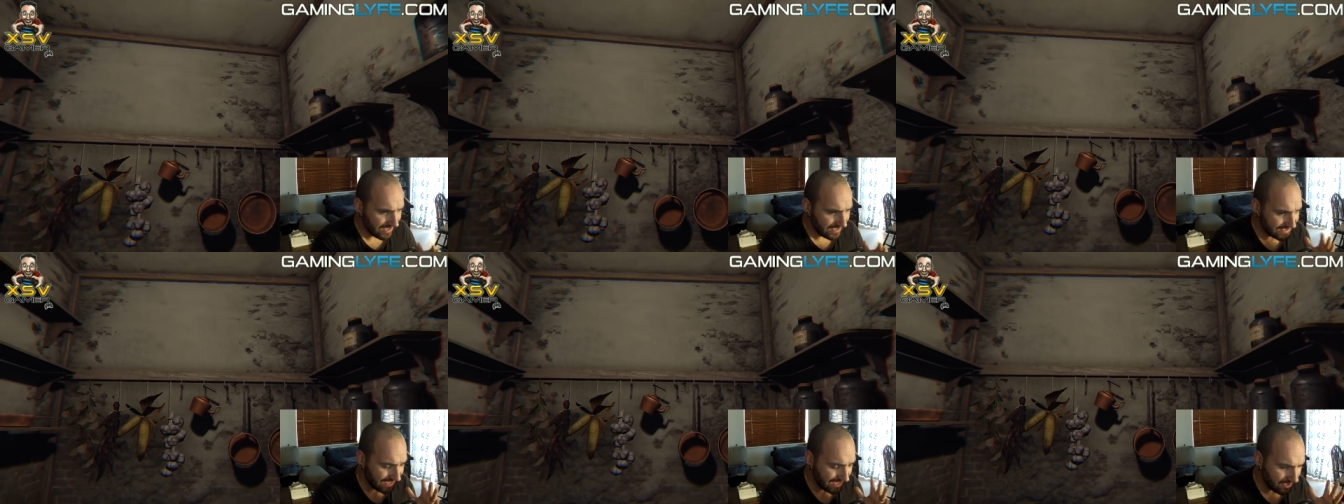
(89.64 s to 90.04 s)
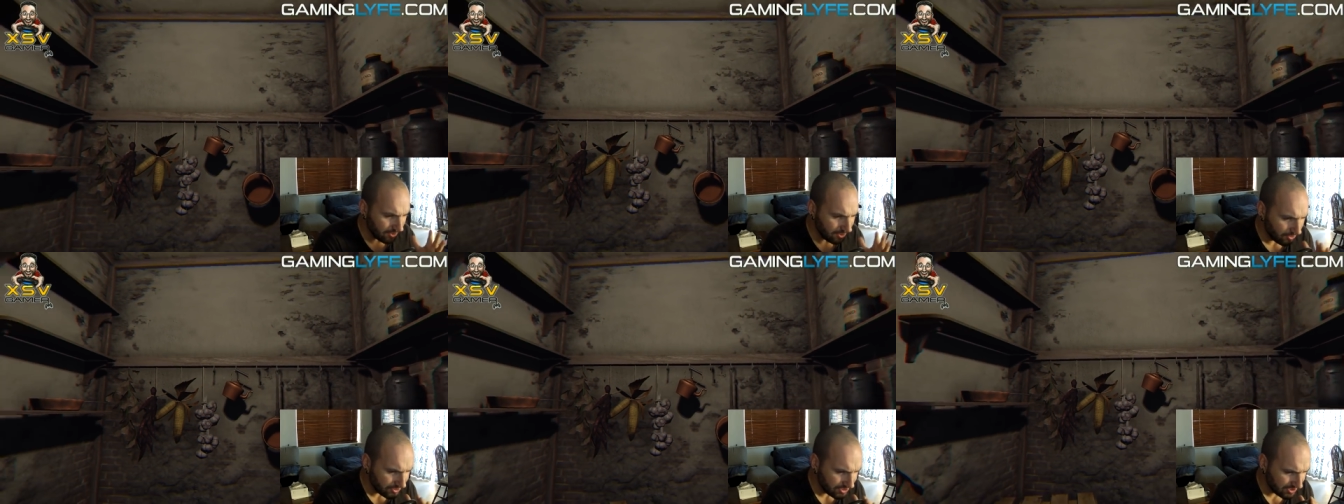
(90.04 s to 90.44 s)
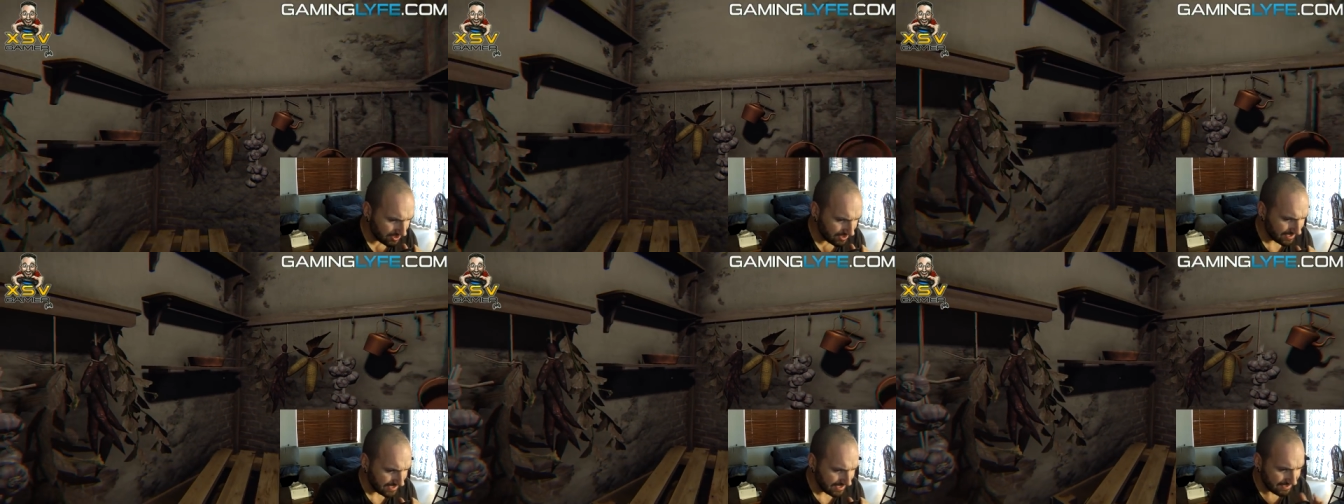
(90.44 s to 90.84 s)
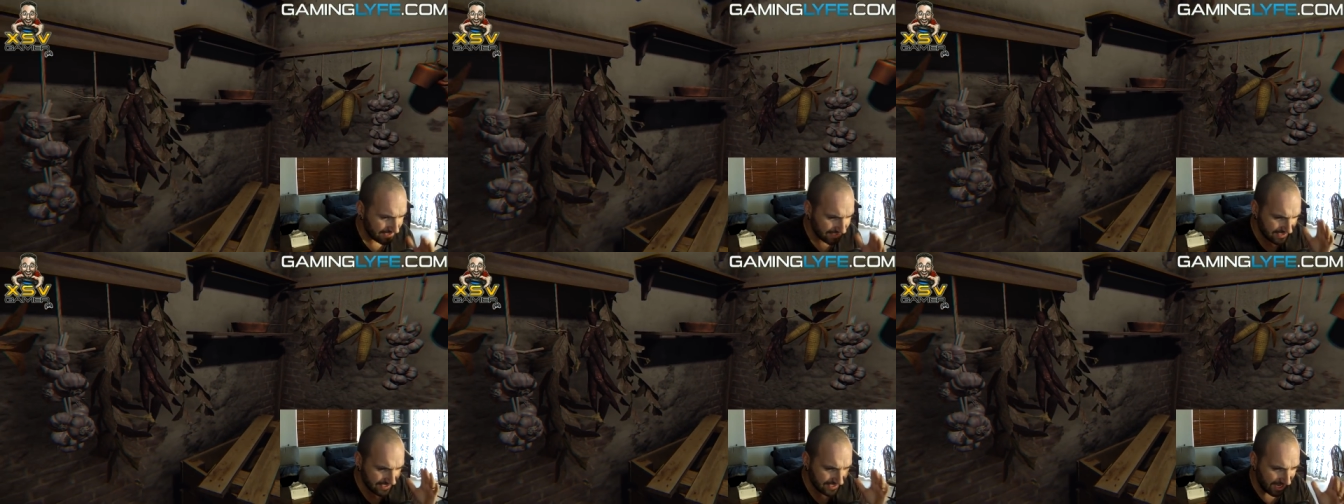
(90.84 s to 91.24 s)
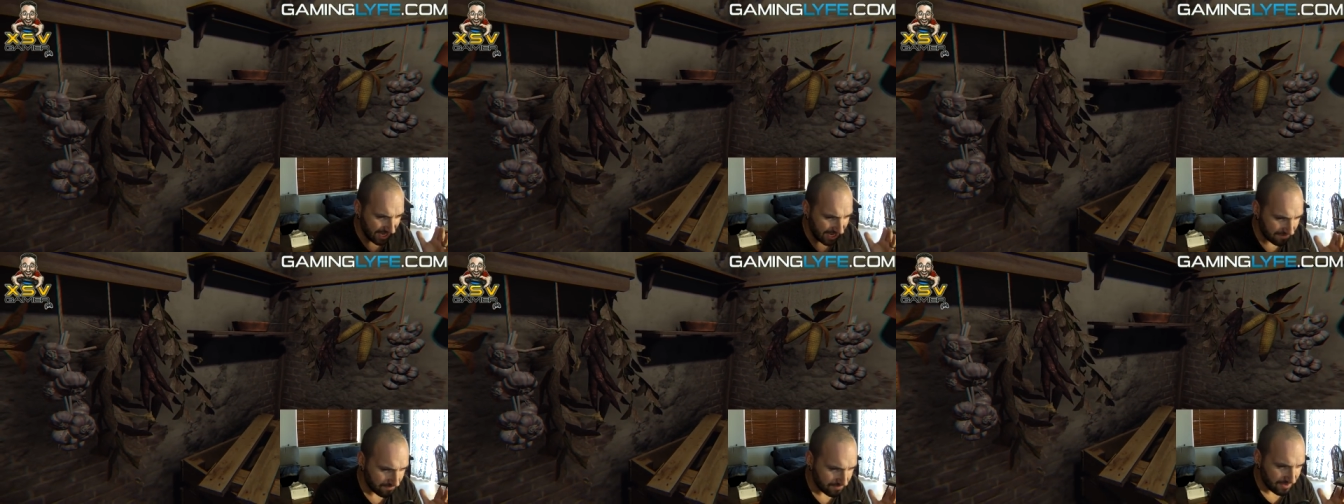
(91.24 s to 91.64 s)
Psychologically, this
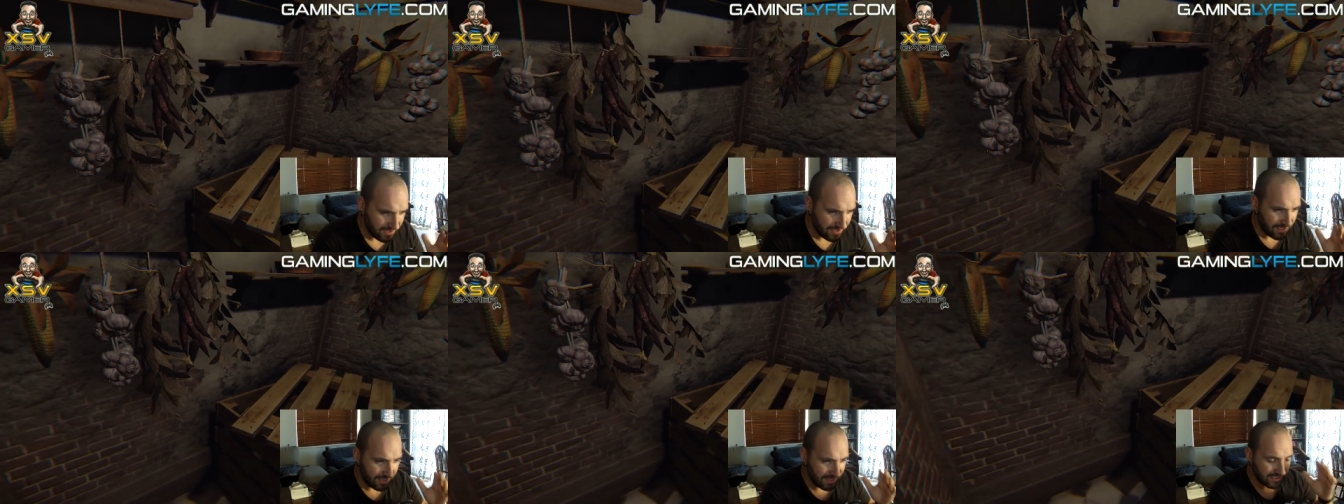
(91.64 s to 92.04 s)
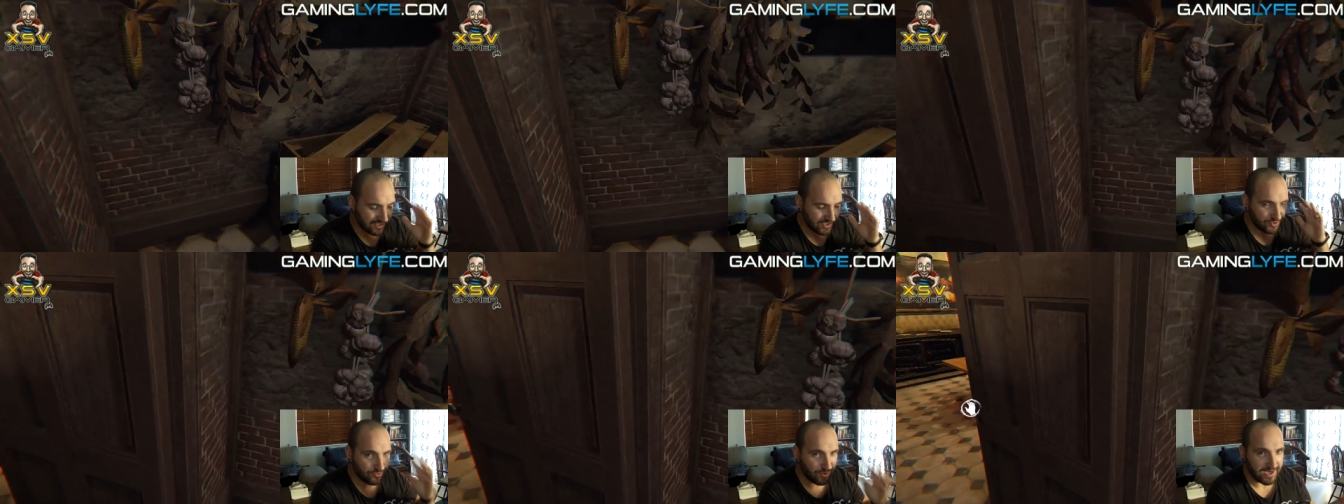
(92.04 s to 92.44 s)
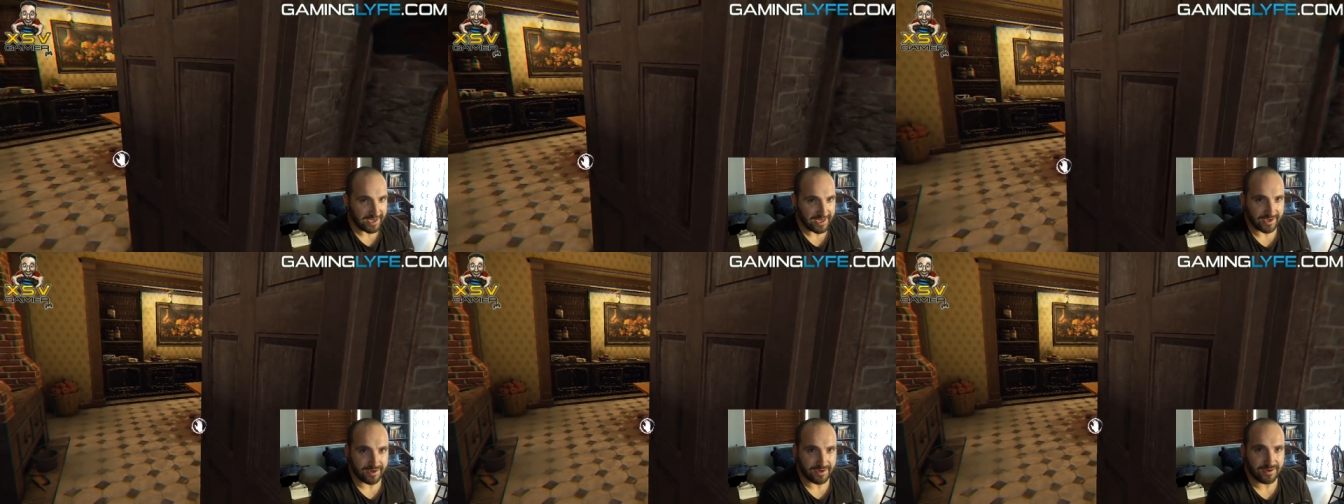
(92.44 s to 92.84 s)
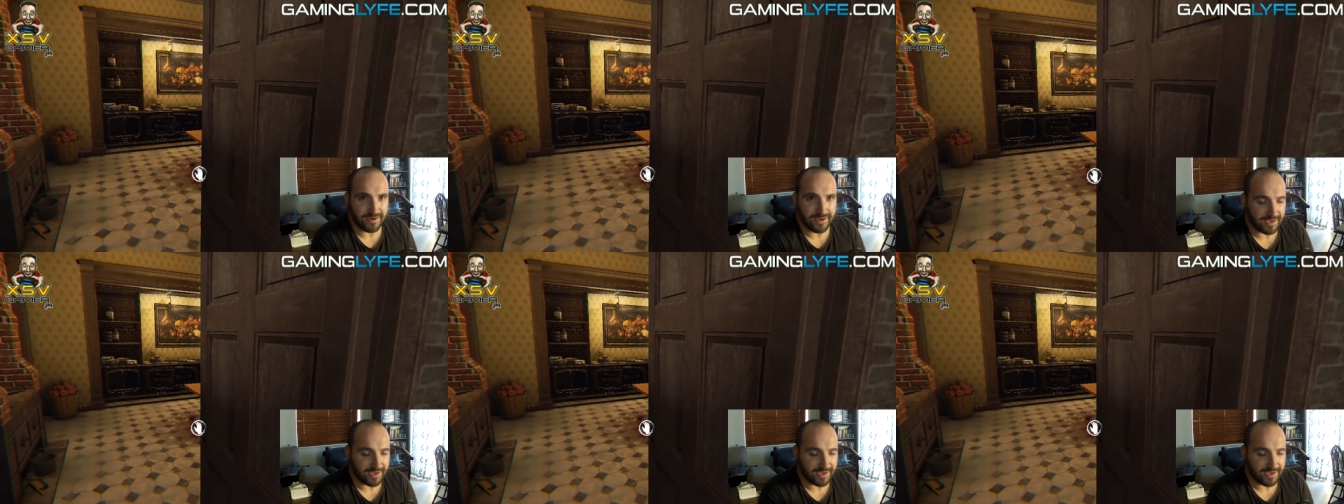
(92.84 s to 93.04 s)
game is draining.